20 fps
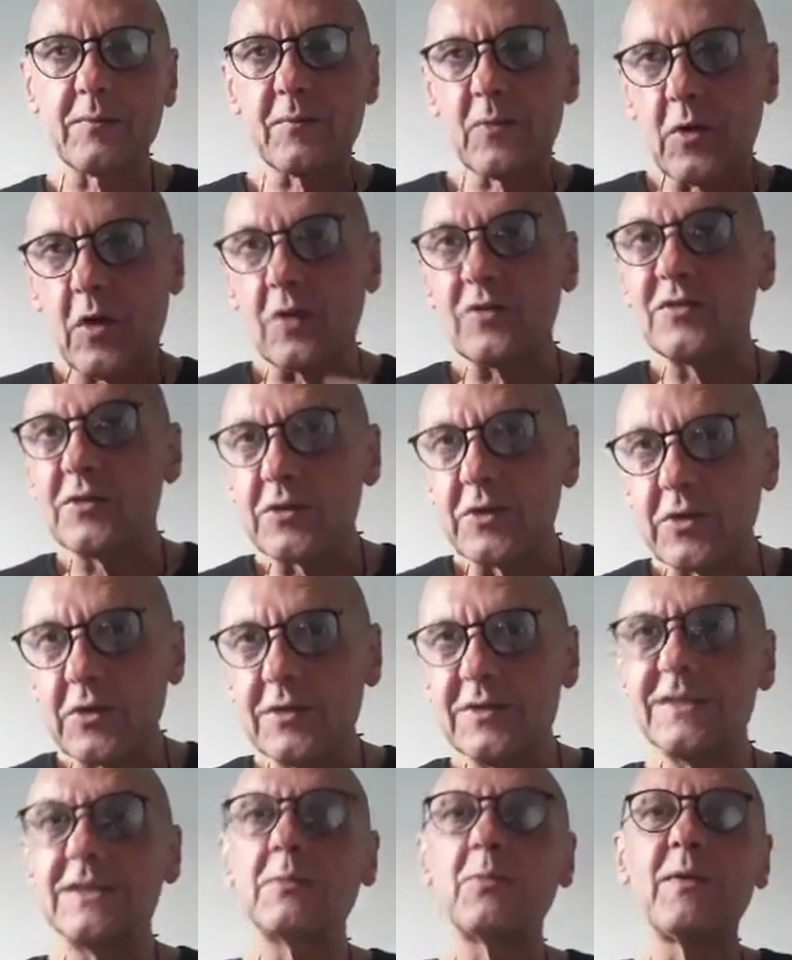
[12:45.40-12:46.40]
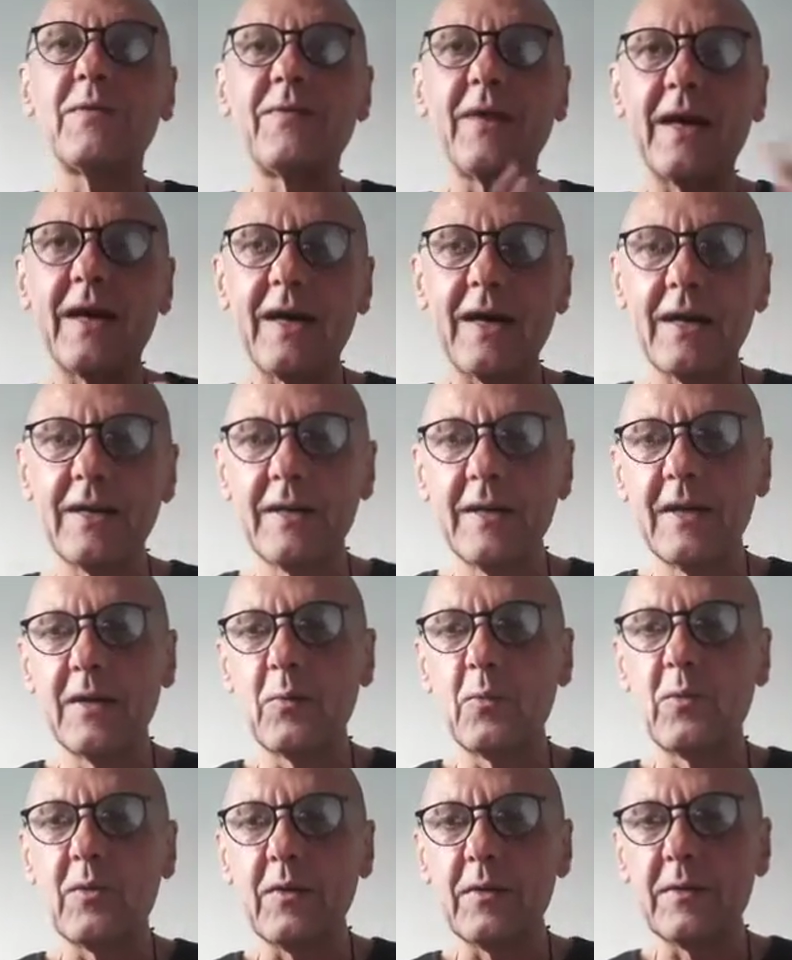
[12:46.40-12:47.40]
consonance with our
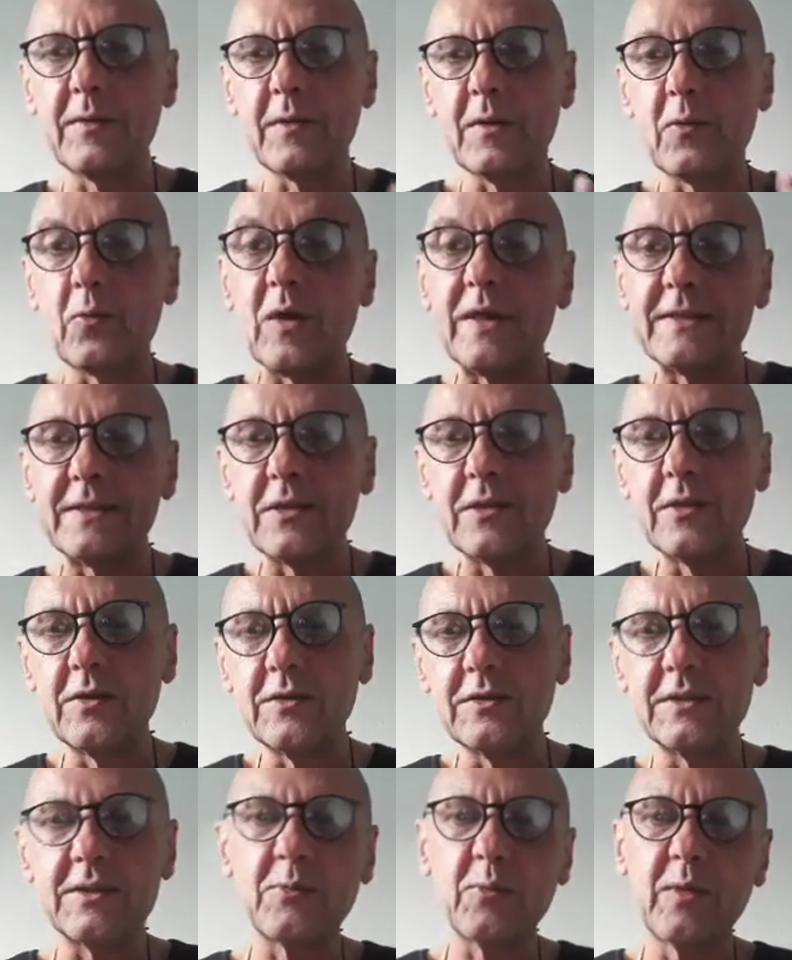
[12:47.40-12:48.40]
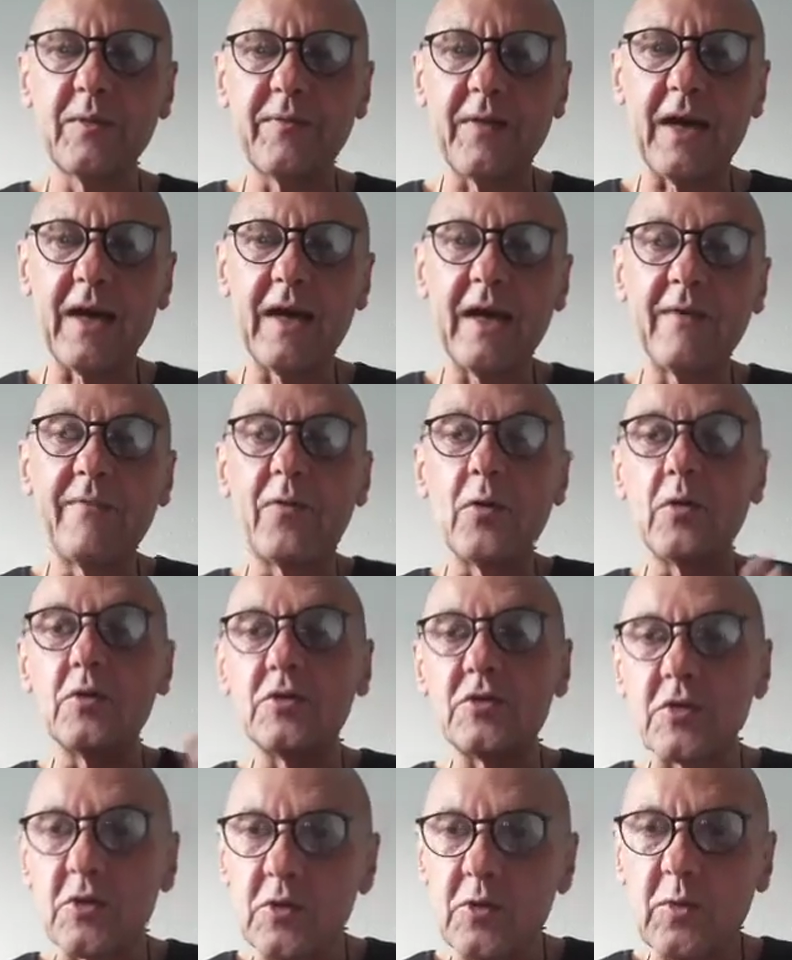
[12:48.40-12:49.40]
resonance with our
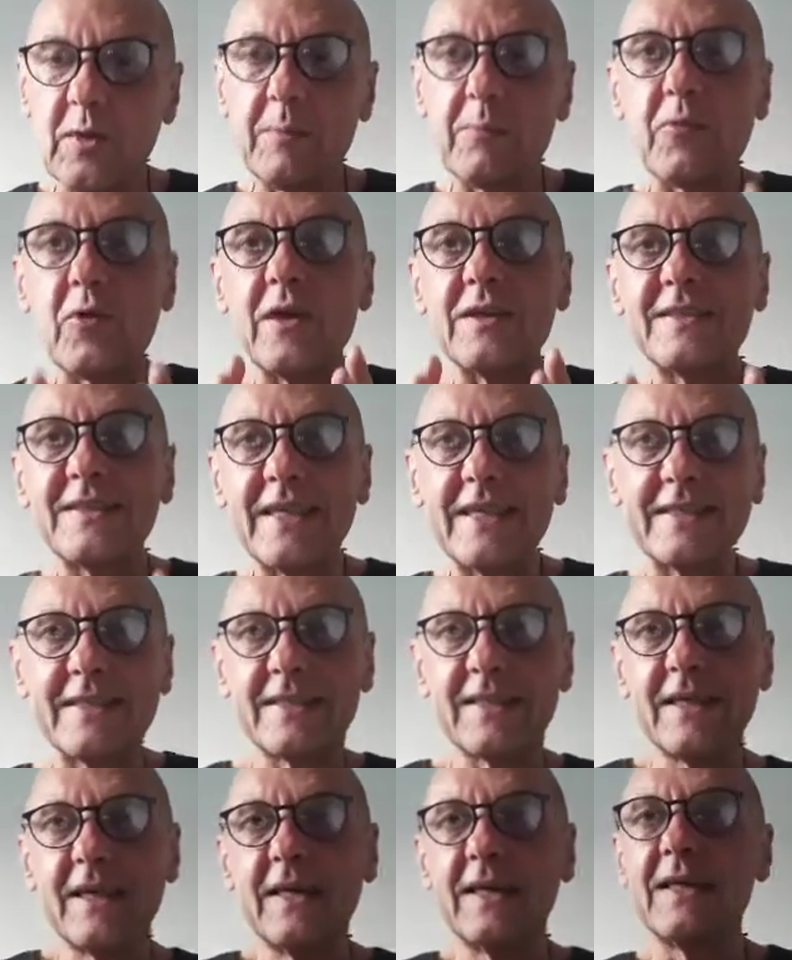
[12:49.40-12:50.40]
evolutionary process.